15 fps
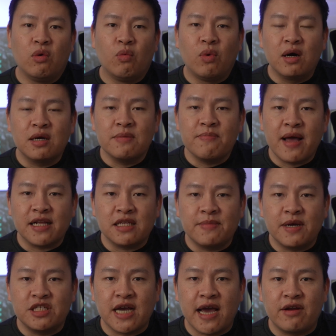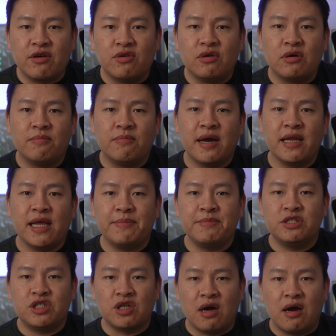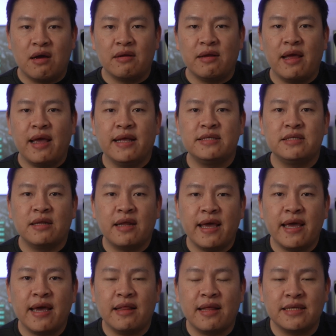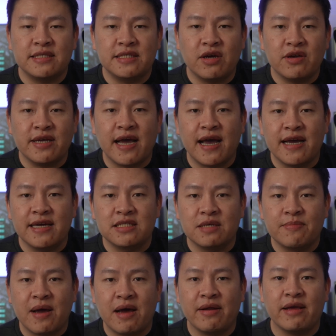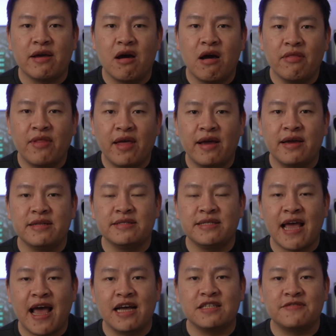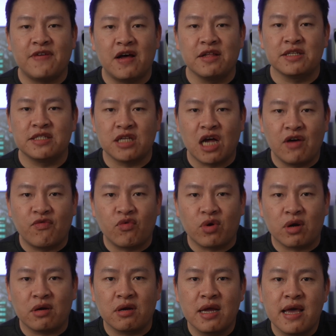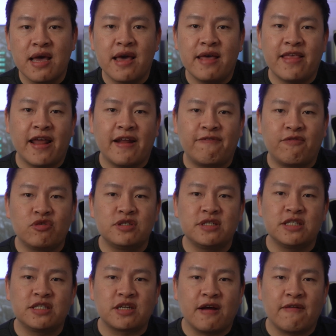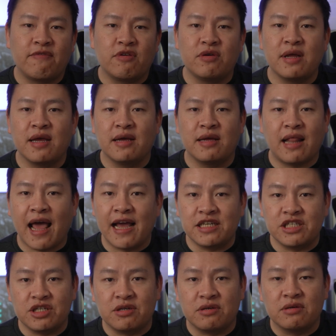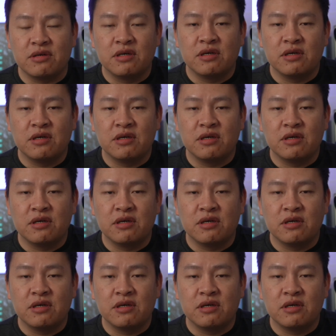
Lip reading: Welcome back to my channel. My name is John, and today I'd like to tell you guys about an online tax filing software that I first discovered last year